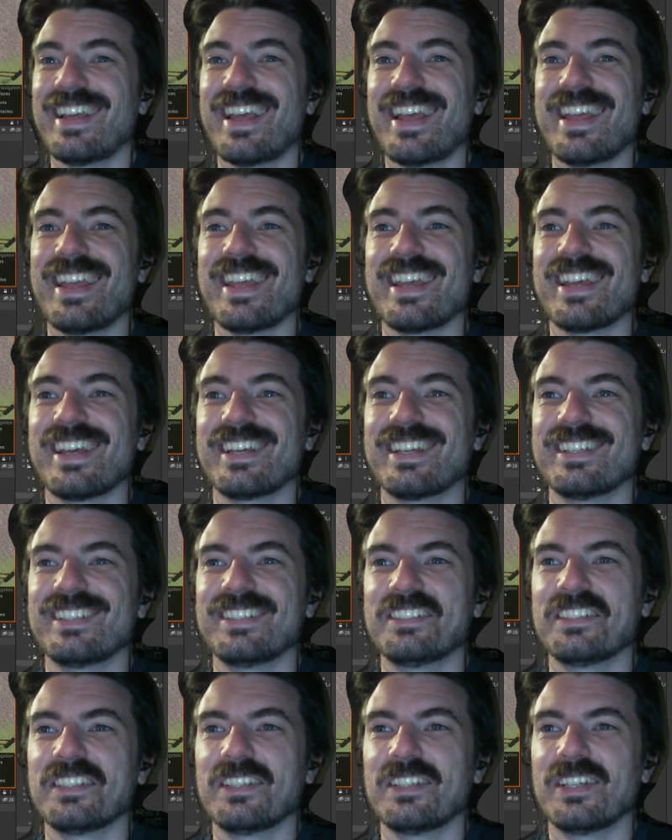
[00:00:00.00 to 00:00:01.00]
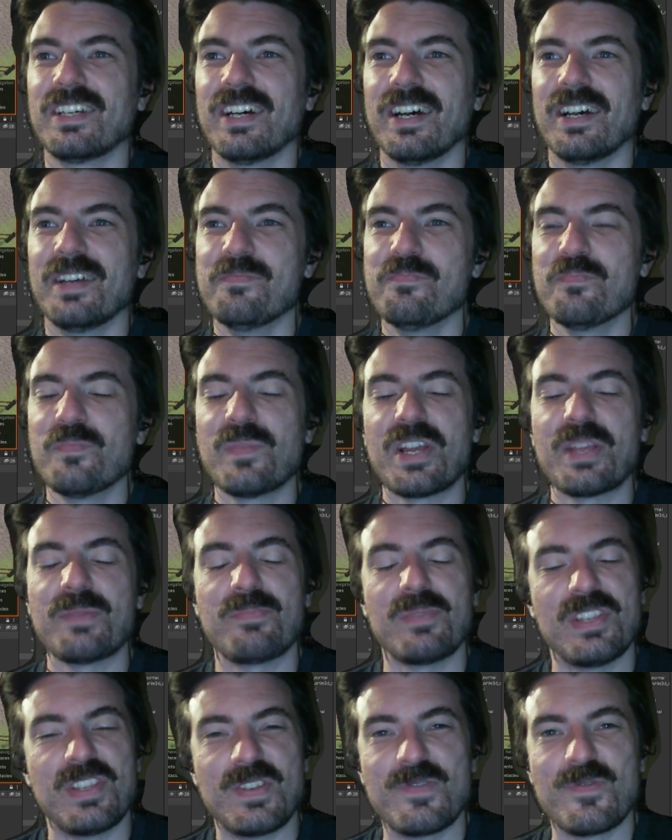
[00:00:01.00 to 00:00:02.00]
and might
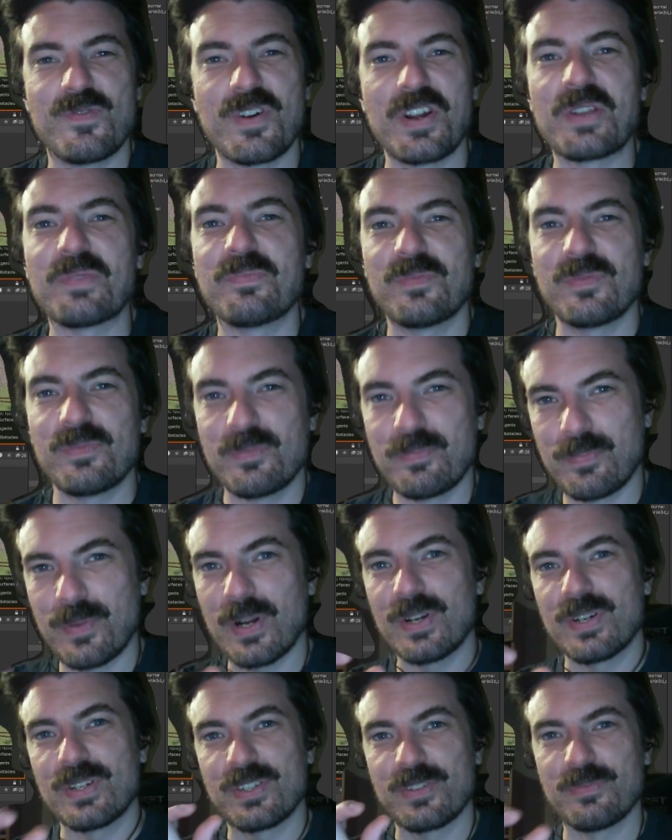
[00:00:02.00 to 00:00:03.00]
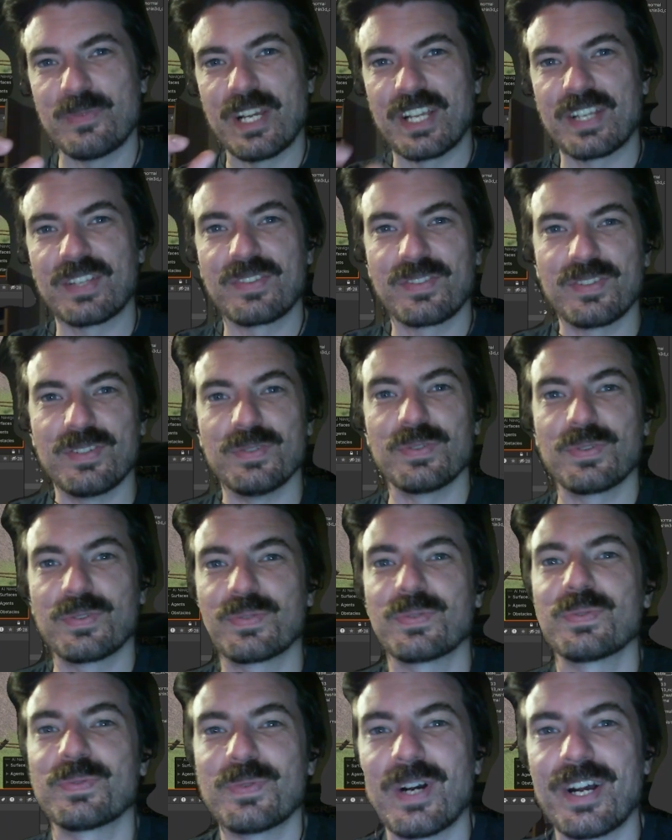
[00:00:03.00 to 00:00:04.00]
be one part of my excuse
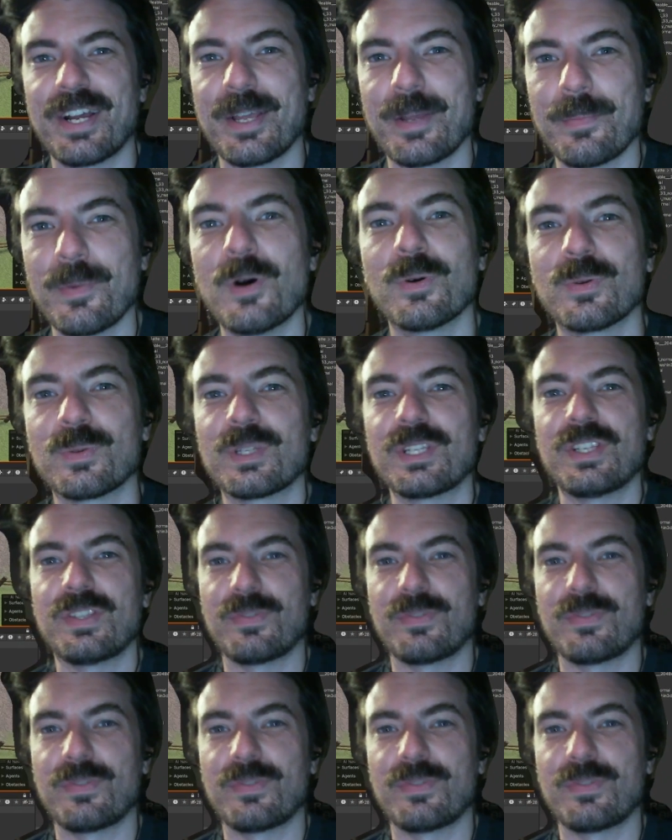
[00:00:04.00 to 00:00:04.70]
for why I'm only